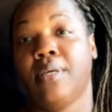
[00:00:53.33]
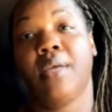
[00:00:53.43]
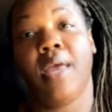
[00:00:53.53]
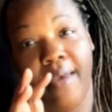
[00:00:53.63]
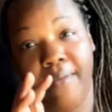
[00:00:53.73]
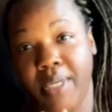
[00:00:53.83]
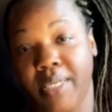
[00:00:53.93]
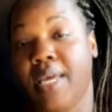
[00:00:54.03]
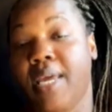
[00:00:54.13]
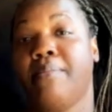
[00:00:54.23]
have been
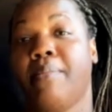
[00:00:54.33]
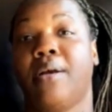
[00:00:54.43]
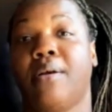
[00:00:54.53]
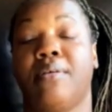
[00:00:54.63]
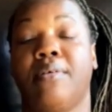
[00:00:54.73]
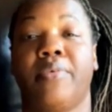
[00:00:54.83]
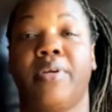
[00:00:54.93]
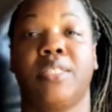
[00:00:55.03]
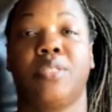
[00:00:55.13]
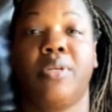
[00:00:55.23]
dating my
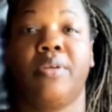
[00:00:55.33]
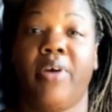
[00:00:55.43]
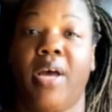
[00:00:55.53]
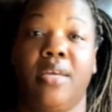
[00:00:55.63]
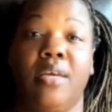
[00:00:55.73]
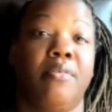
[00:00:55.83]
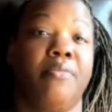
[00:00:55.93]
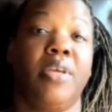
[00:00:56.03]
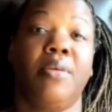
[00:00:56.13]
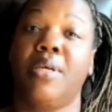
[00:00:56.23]
girlfriend, 25-year-old
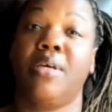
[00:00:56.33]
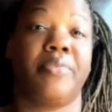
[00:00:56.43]
female,